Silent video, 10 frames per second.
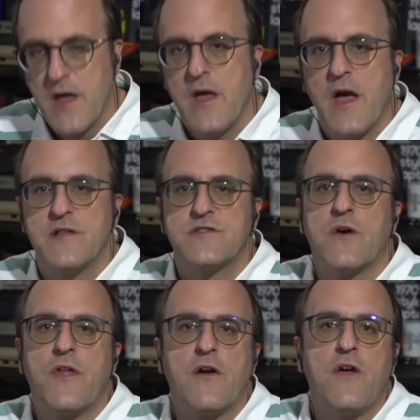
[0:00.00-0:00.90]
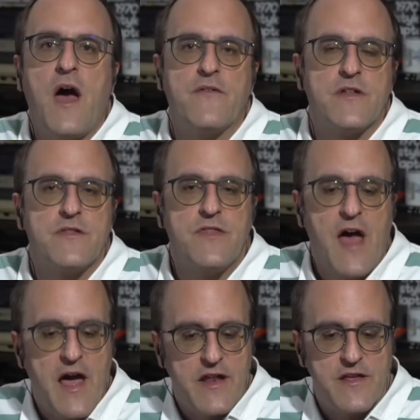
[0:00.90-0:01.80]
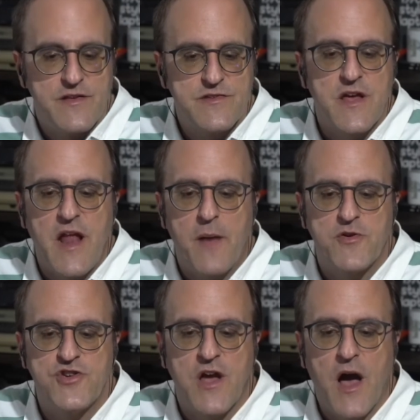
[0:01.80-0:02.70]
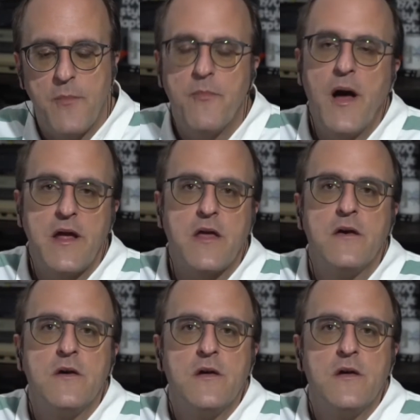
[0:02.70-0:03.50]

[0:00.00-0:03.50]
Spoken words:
And so there you have it. That is an Apogee Hype mic.